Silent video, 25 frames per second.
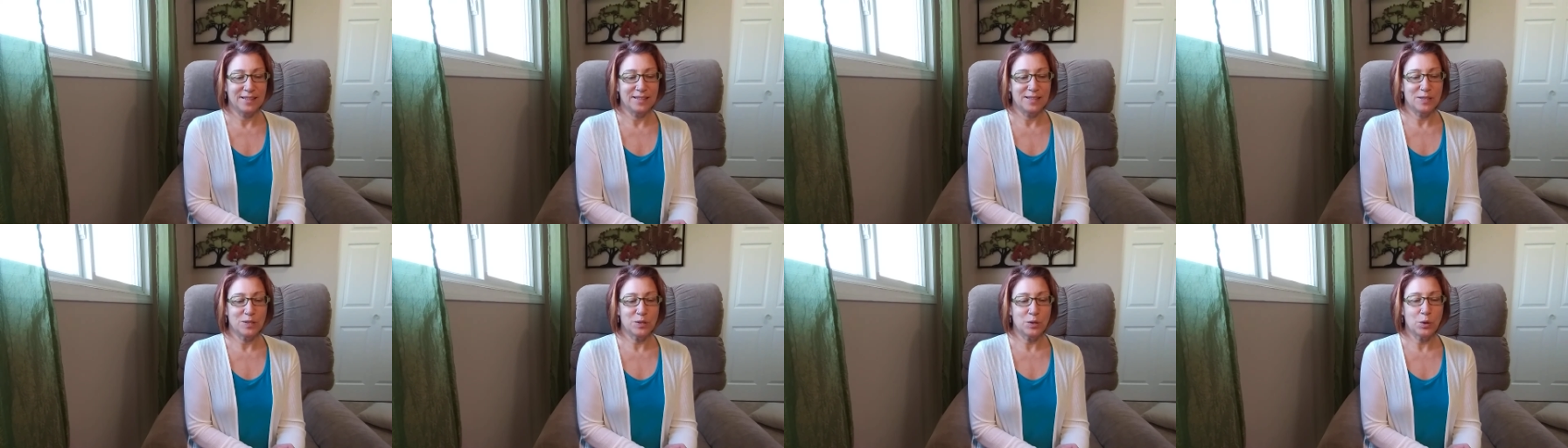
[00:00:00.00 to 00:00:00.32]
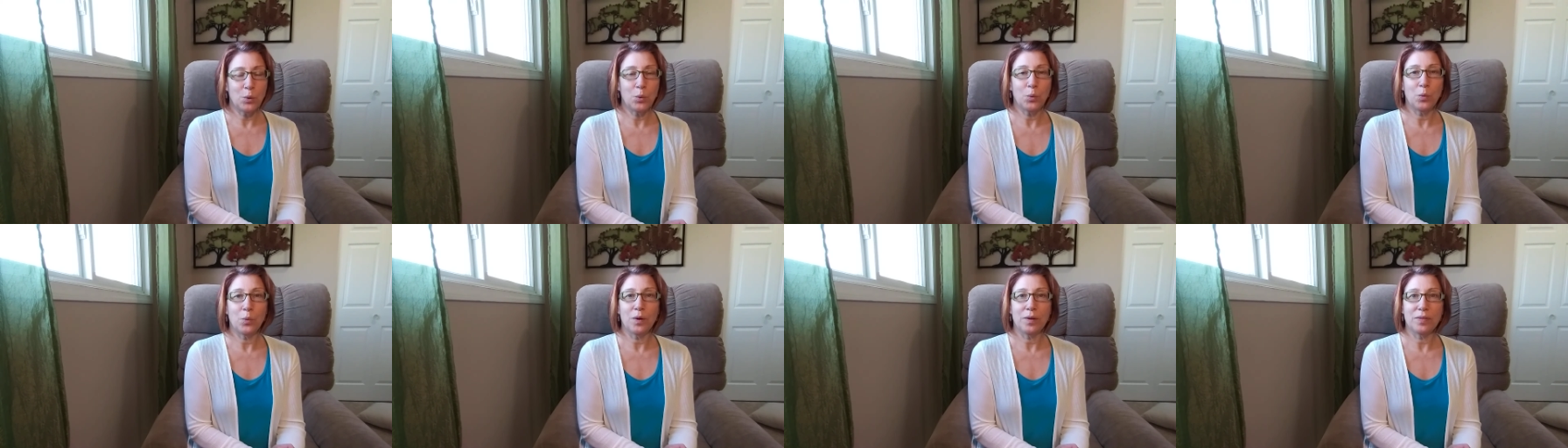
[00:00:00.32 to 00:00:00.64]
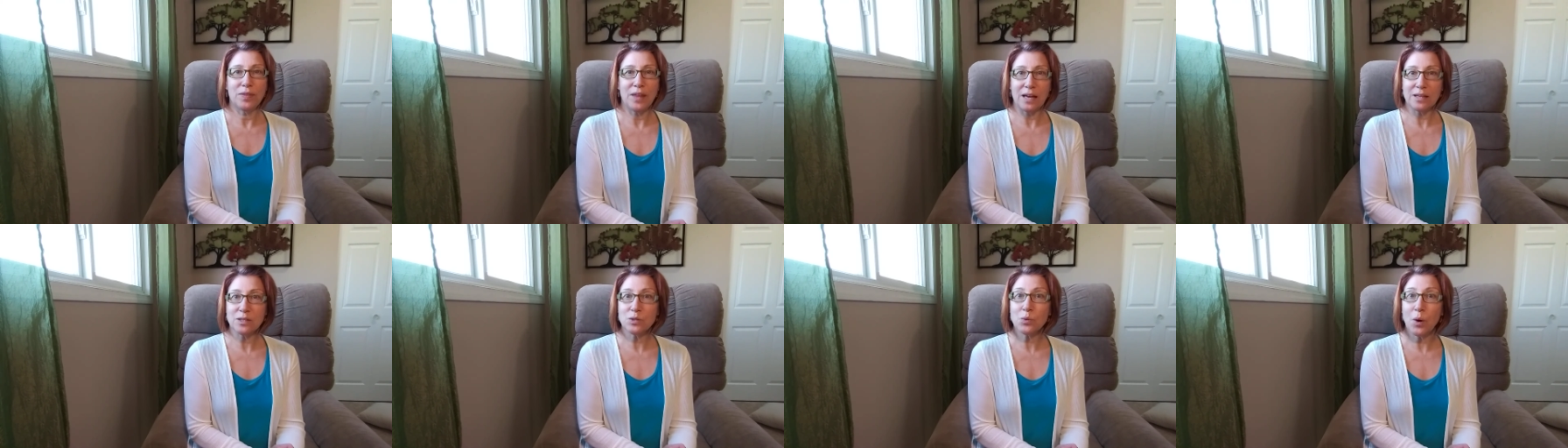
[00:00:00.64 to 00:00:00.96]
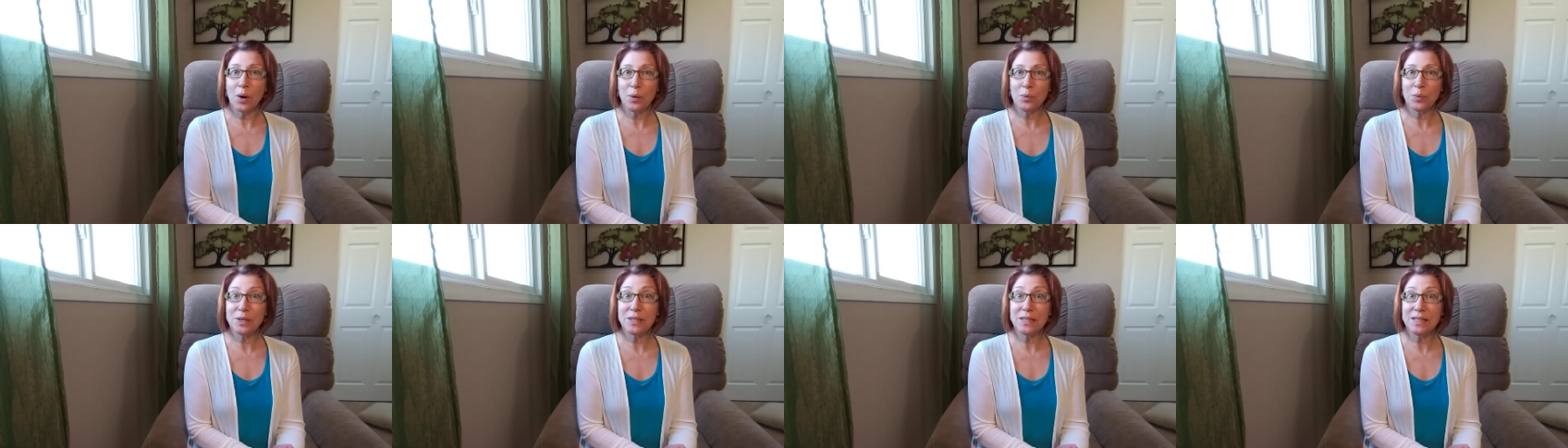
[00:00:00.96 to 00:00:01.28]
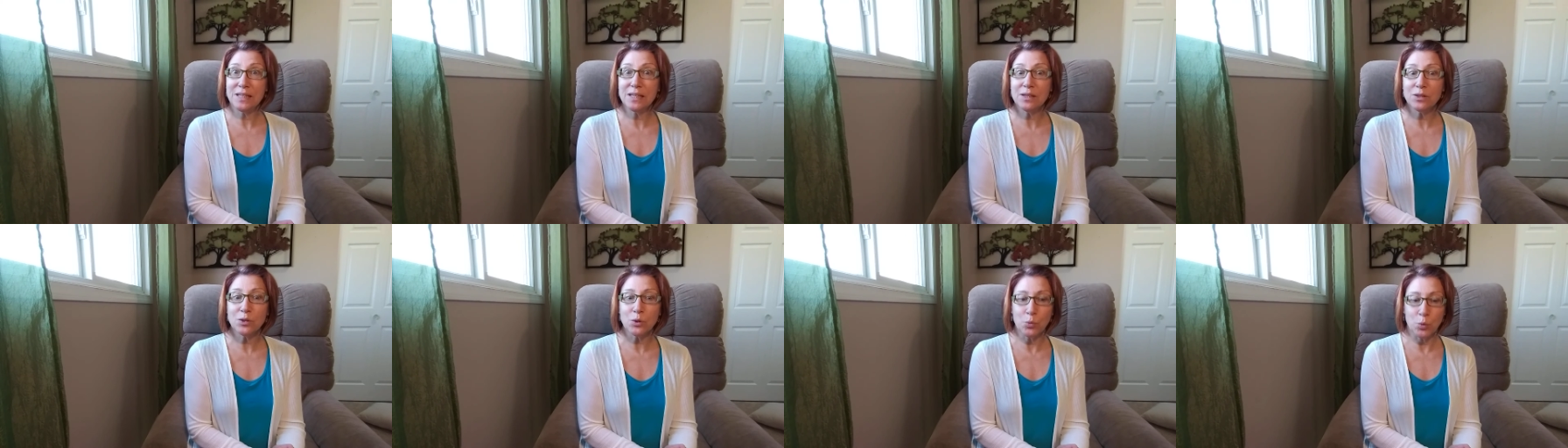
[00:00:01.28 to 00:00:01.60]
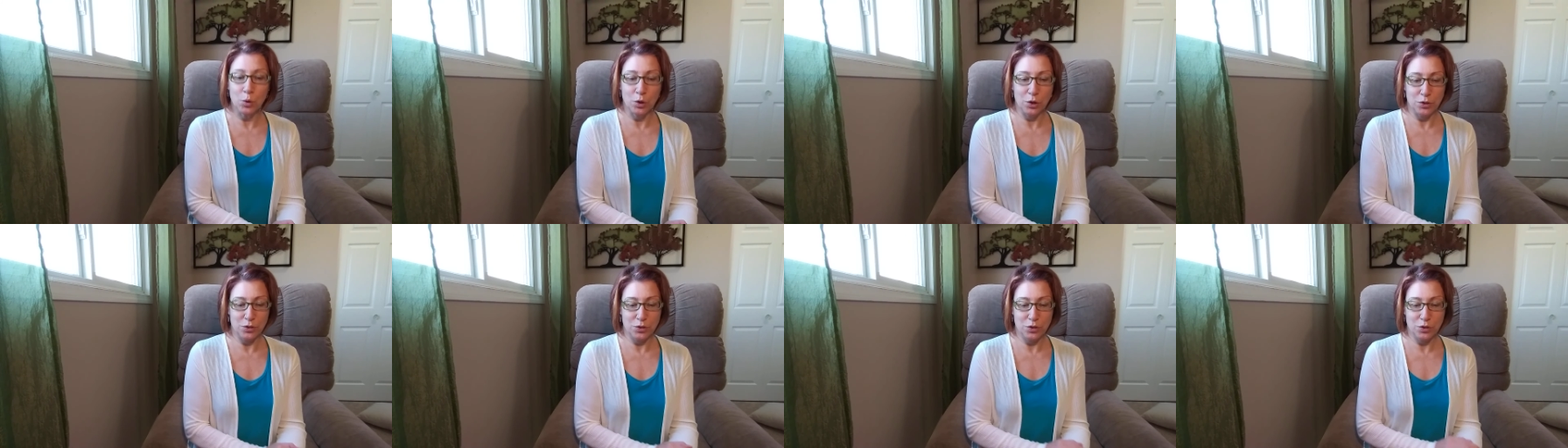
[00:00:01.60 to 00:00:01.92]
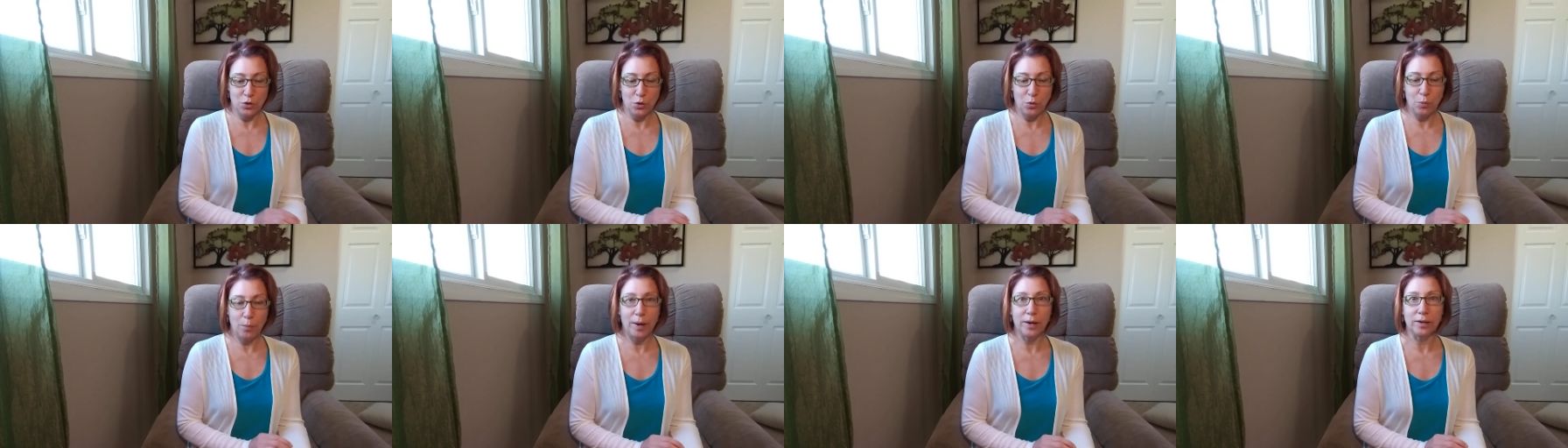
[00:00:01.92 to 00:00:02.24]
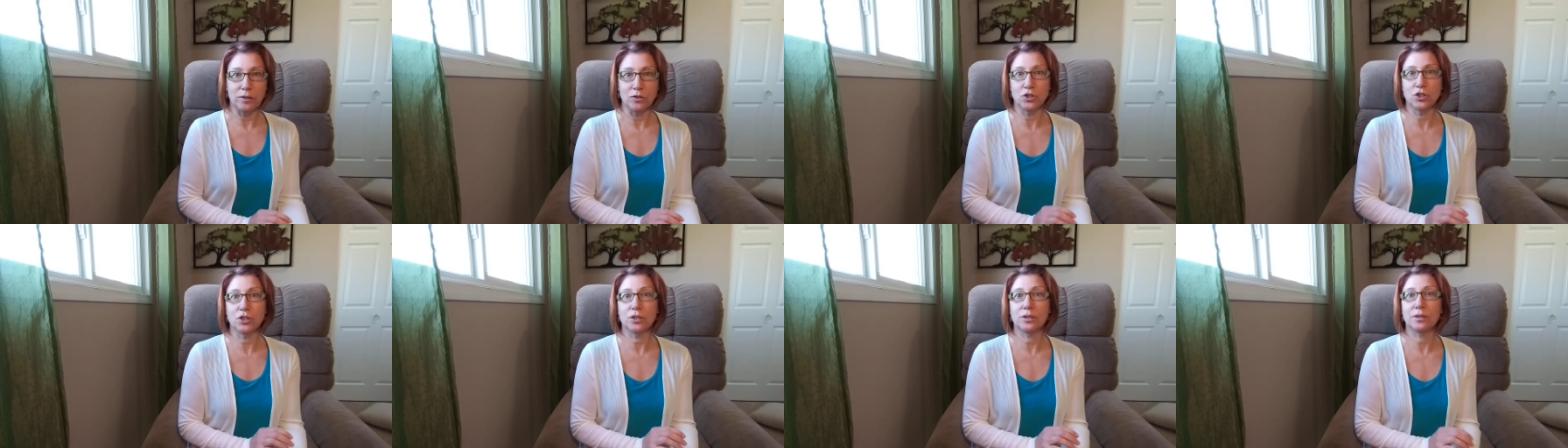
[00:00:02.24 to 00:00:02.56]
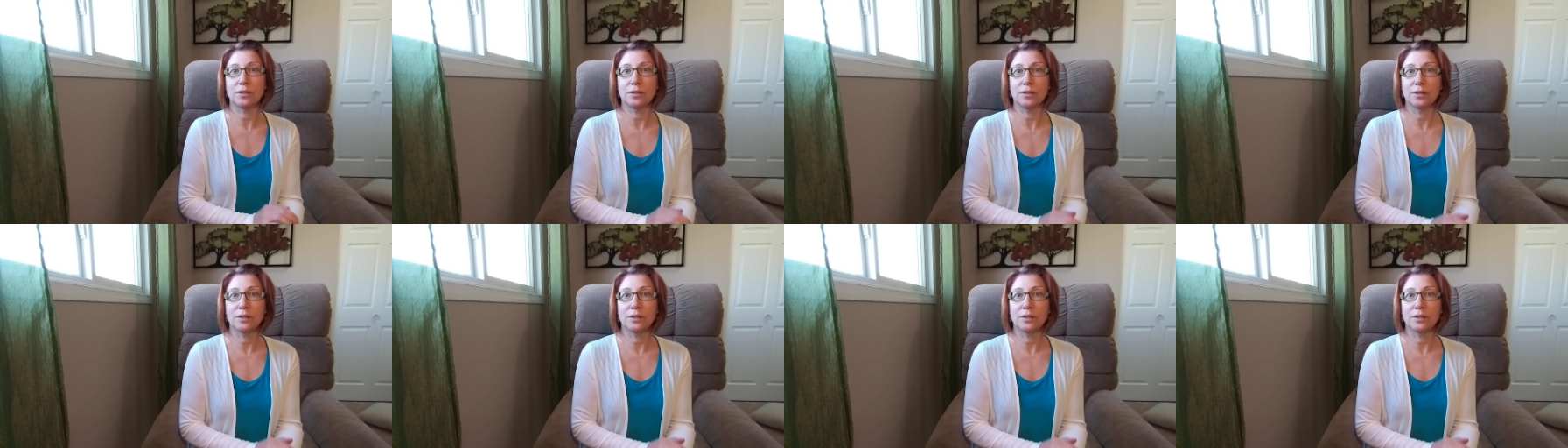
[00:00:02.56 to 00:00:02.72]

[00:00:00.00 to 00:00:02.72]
So that's why we need the word so much.